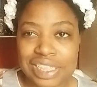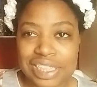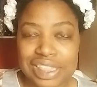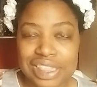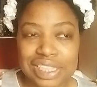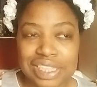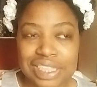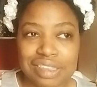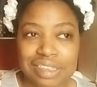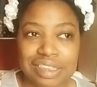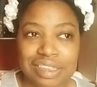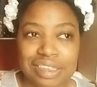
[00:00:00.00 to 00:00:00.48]

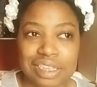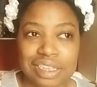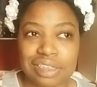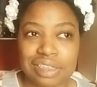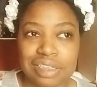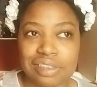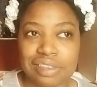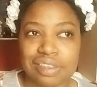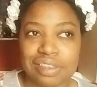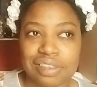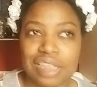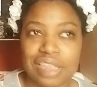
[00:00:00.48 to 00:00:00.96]
this
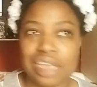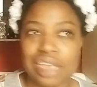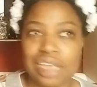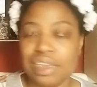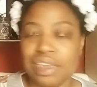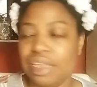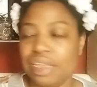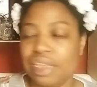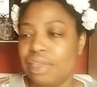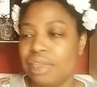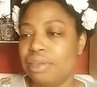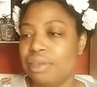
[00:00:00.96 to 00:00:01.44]
is set
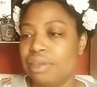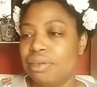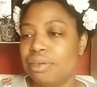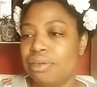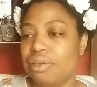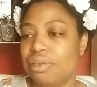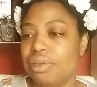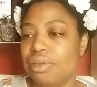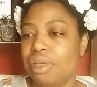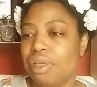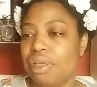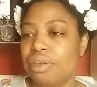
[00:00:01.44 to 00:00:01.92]

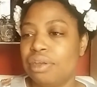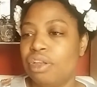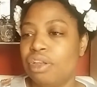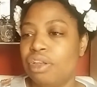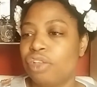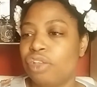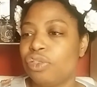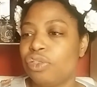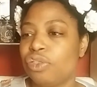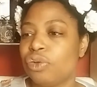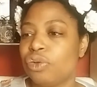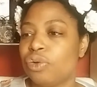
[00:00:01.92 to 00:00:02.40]
in
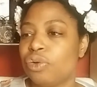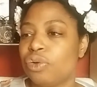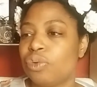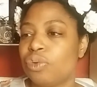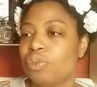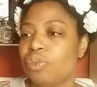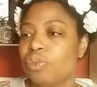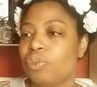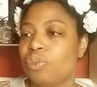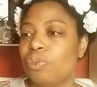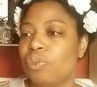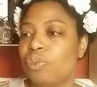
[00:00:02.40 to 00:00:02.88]
another
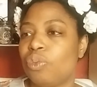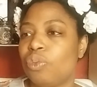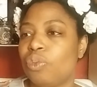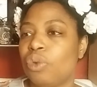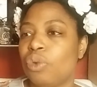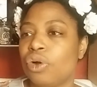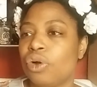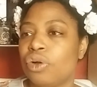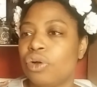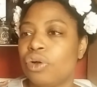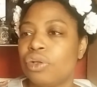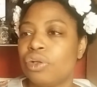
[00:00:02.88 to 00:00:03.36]

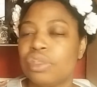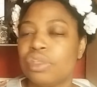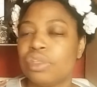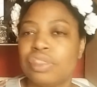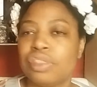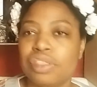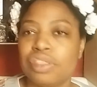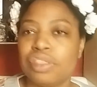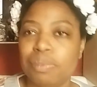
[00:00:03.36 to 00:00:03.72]
world.